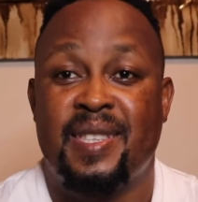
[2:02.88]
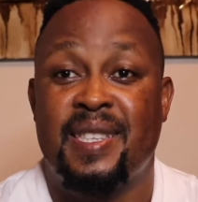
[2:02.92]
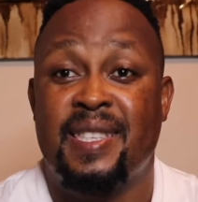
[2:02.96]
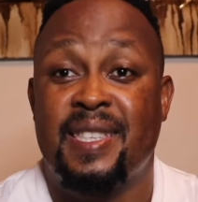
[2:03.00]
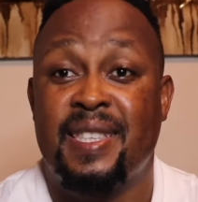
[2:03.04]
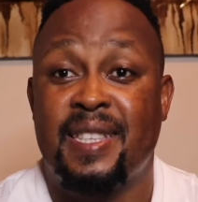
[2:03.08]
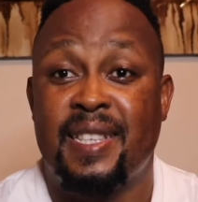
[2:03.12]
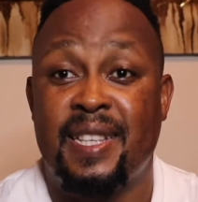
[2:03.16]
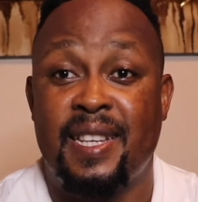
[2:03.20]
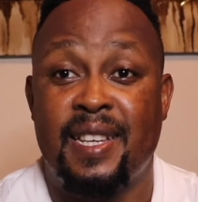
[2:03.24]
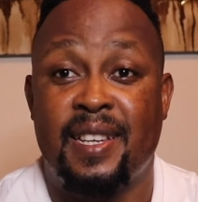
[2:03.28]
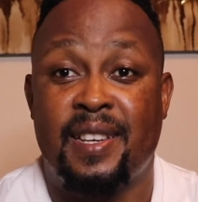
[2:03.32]

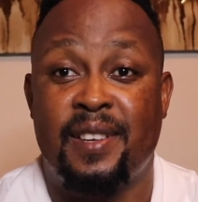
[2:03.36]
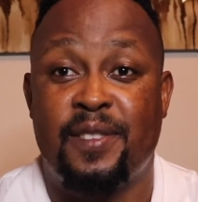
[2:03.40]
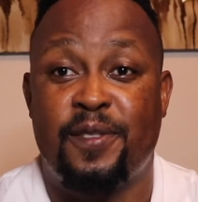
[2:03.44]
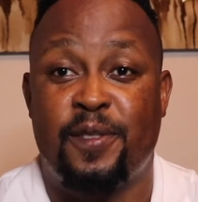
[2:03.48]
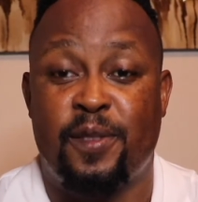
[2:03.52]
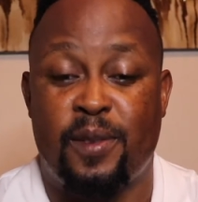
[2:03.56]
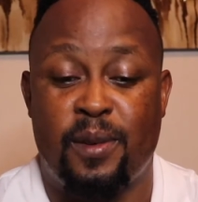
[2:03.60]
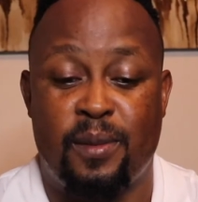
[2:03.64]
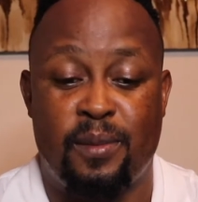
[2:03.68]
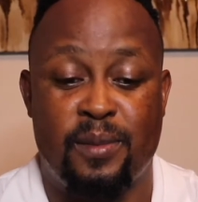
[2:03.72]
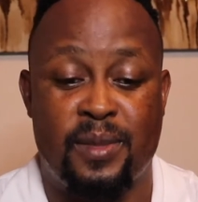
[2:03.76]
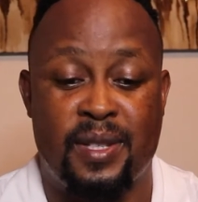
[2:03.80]
stick
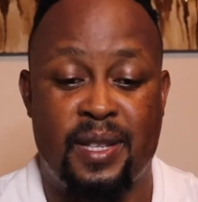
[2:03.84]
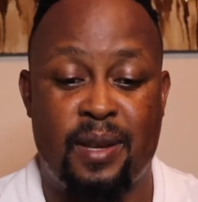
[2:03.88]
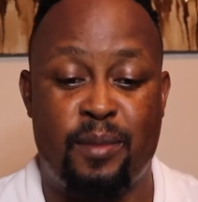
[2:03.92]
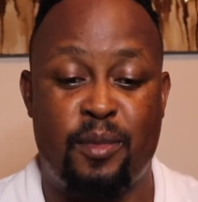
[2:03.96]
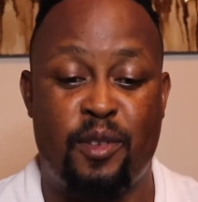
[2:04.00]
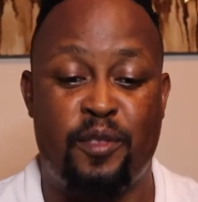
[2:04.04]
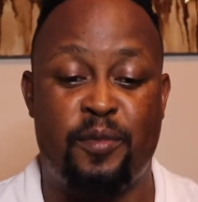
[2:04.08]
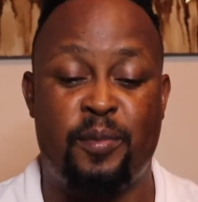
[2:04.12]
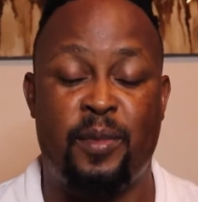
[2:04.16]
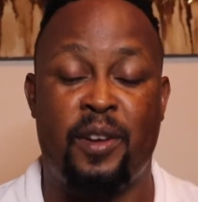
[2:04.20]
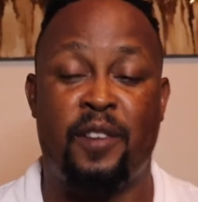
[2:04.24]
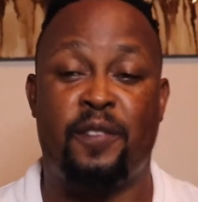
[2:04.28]
from
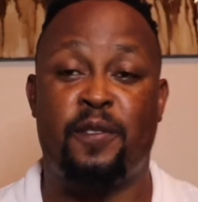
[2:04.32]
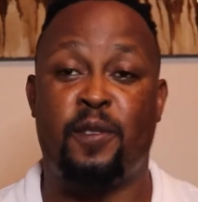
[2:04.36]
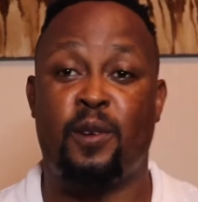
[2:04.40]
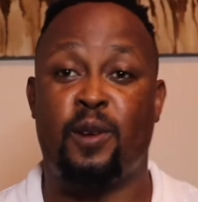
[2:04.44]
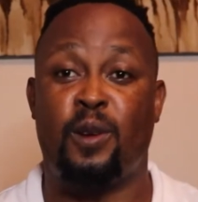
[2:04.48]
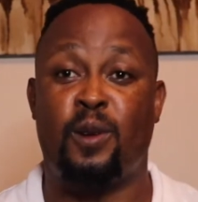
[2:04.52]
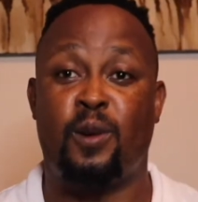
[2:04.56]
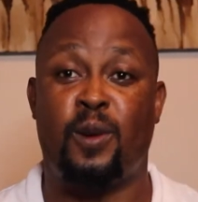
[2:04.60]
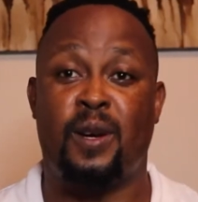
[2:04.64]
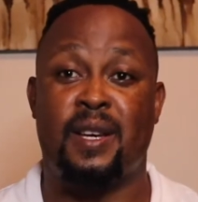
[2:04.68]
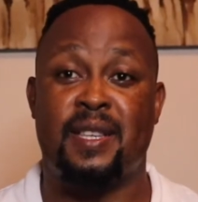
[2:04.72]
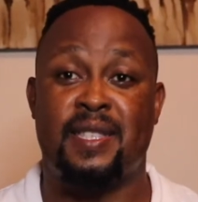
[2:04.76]
some of my
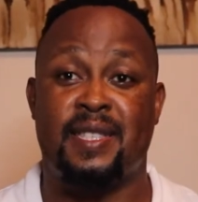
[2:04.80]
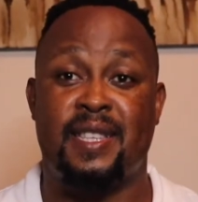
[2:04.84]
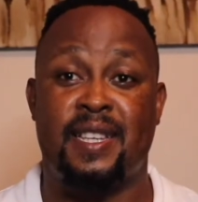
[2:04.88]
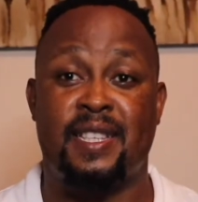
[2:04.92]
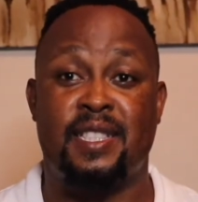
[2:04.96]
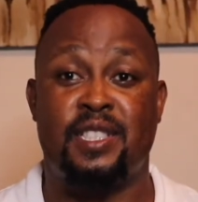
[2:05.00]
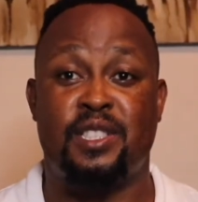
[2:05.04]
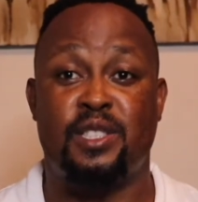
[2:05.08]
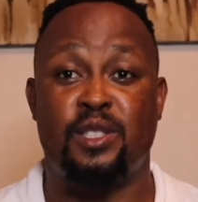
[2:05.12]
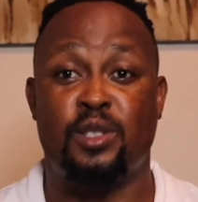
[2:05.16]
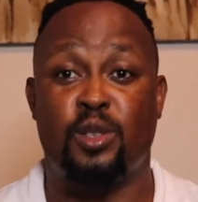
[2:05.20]
followers that